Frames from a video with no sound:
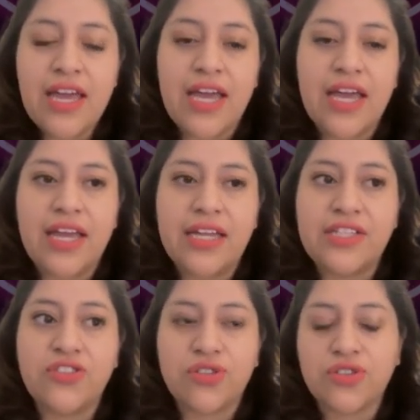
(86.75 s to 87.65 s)
and
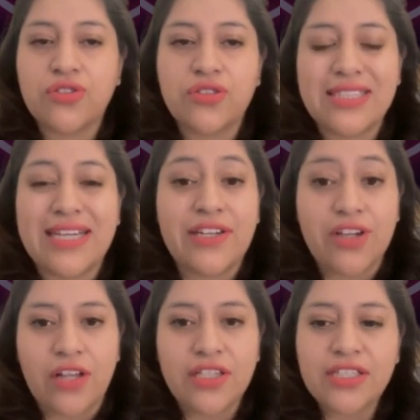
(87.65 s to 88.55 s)
instructional design
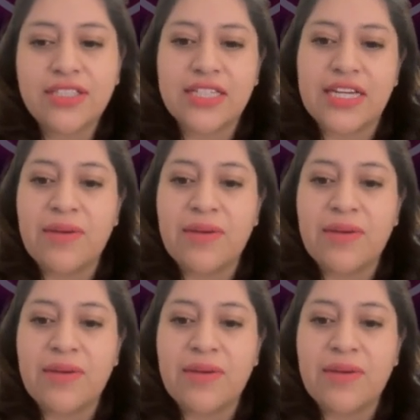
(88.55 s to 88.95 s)
knowledge to